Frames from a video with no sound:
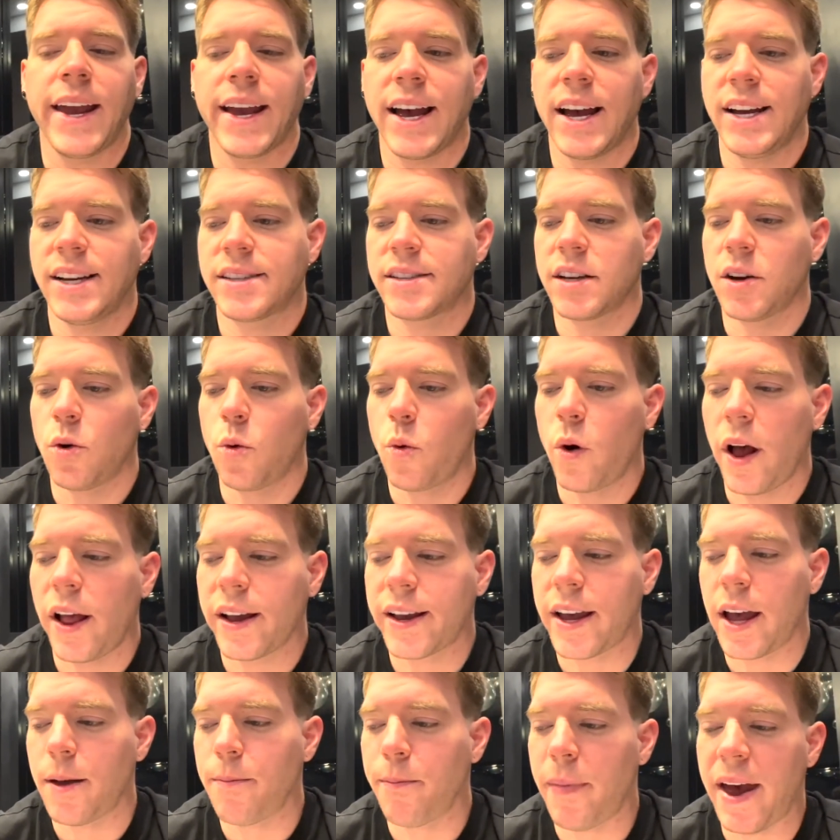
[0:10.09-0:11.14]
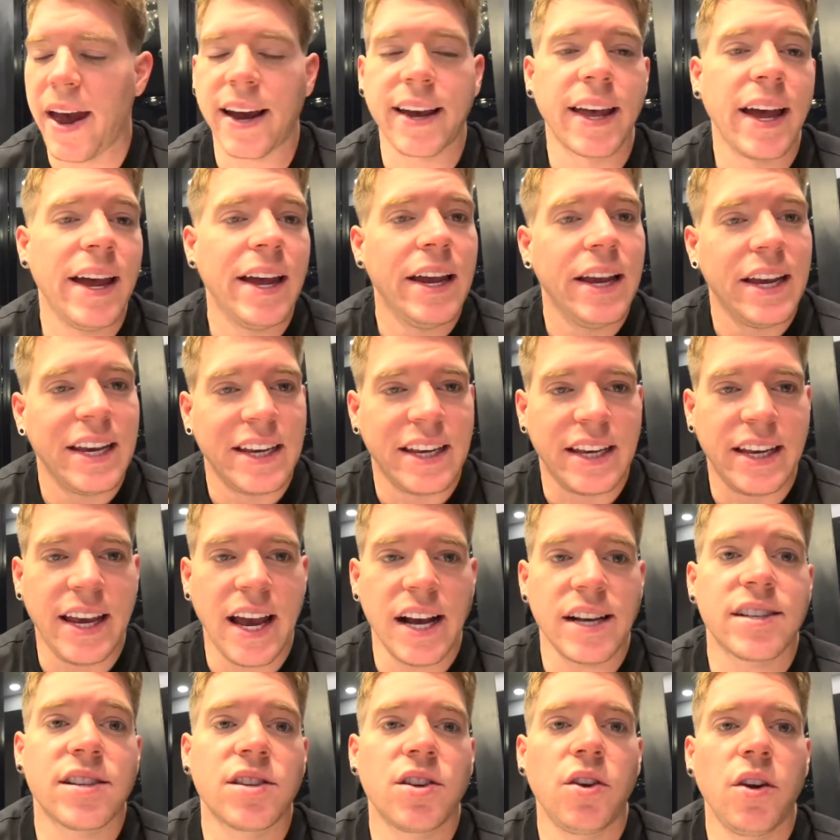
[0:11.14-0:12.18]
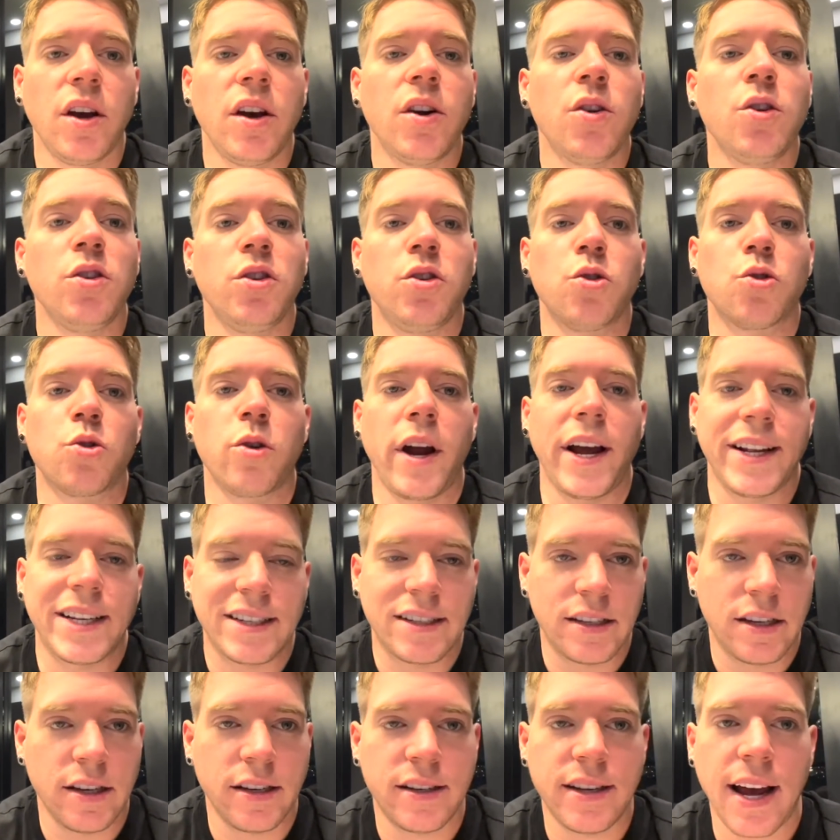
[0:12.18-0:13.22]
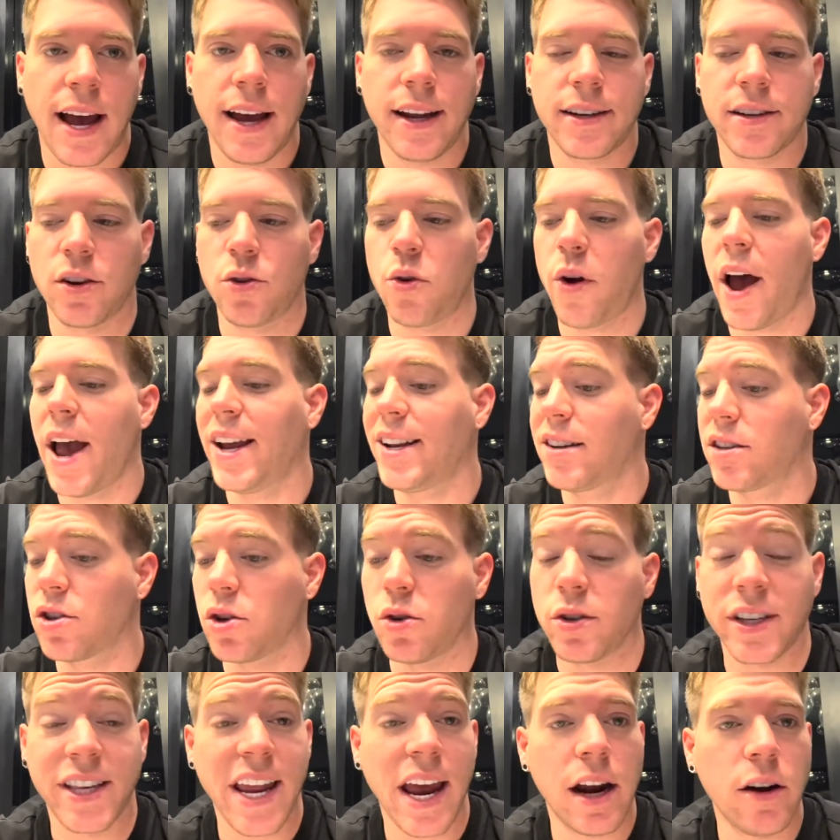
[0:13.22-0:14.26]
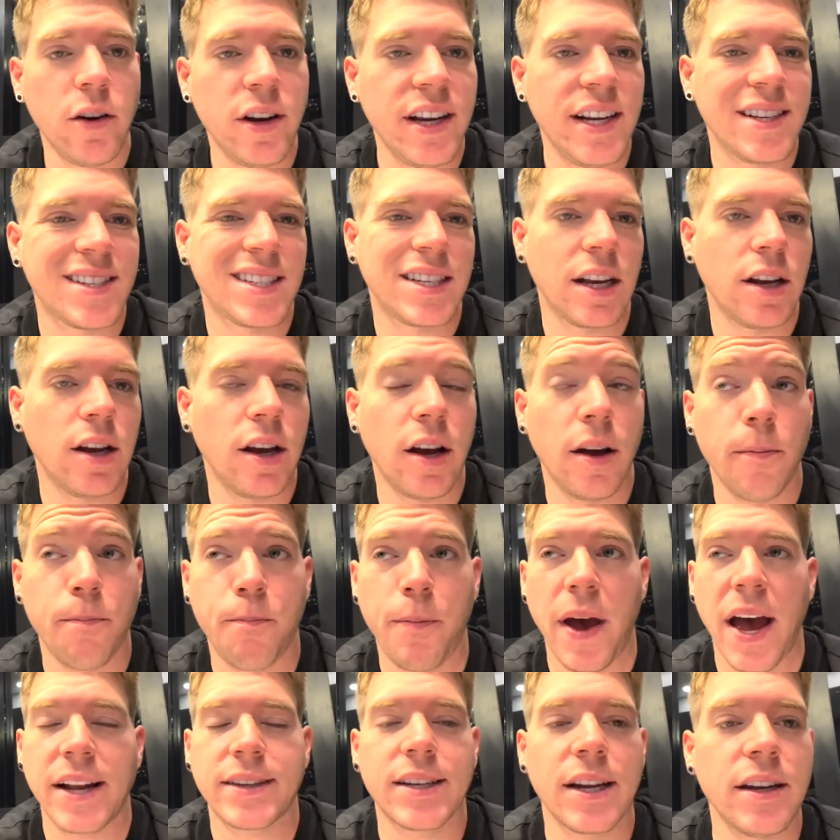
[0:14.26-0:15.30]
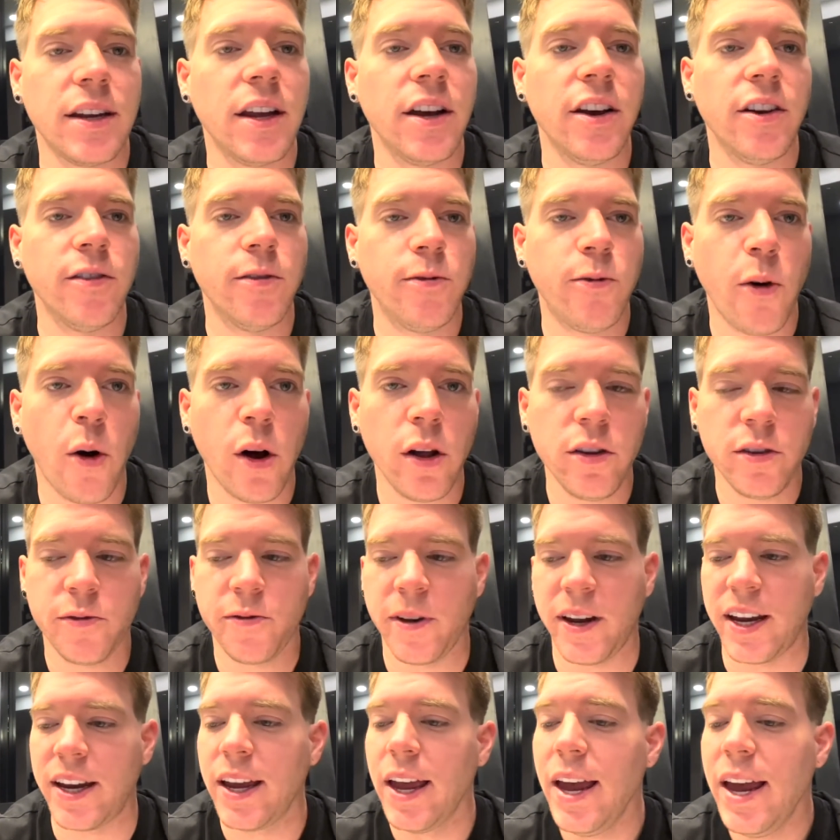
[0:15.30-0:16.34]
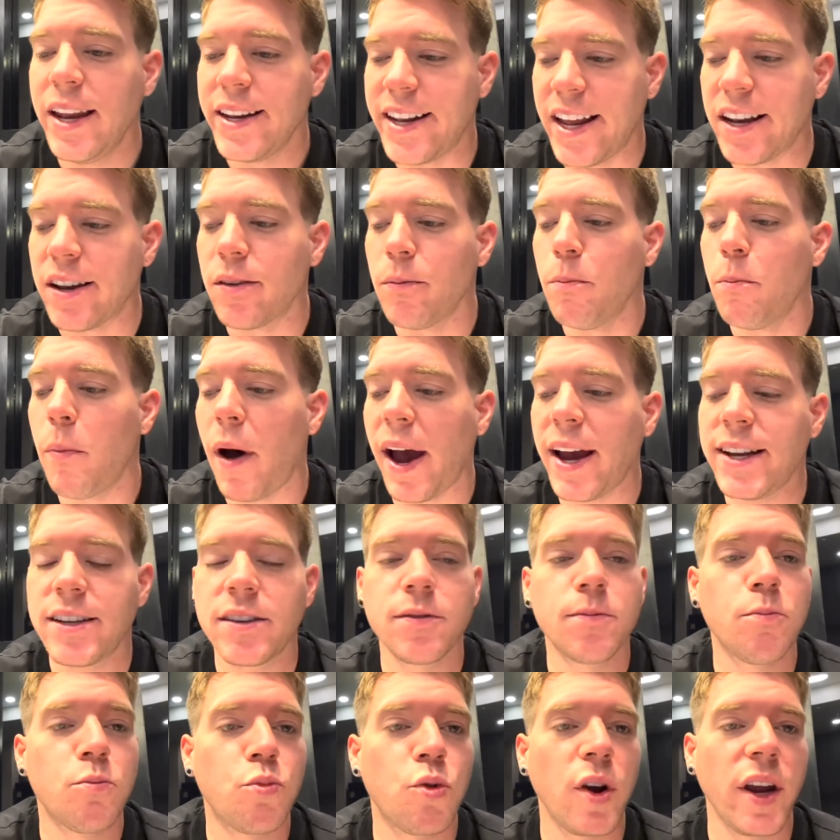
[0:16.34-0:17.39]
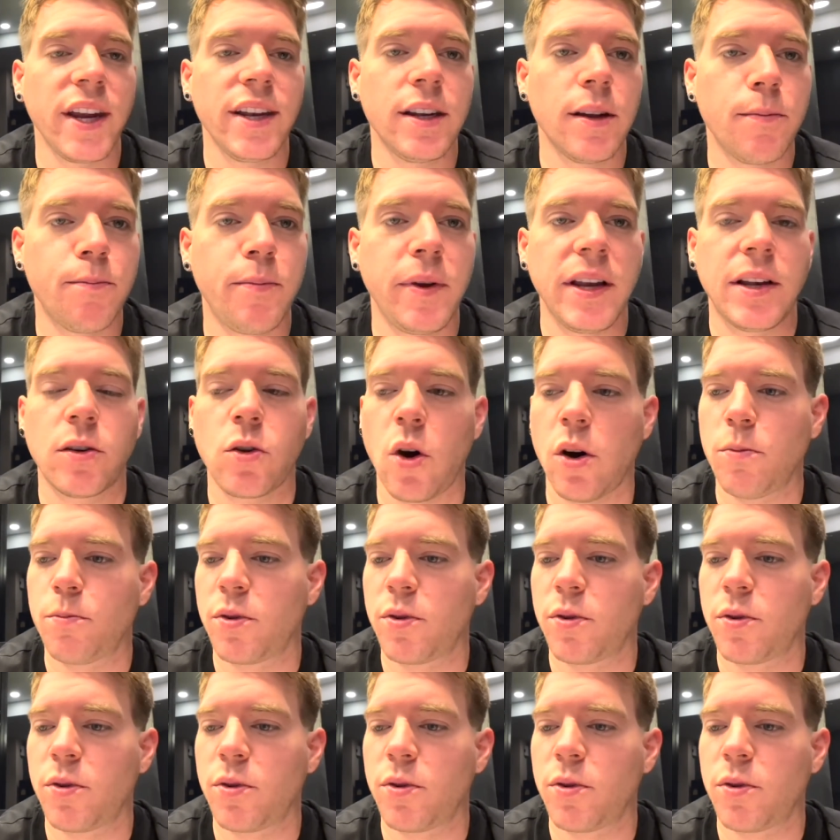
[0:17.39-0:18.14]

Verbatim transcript: guys and welcome back. Yes, you read the title right. So there is a pattern evolving that might bring the Bitcoin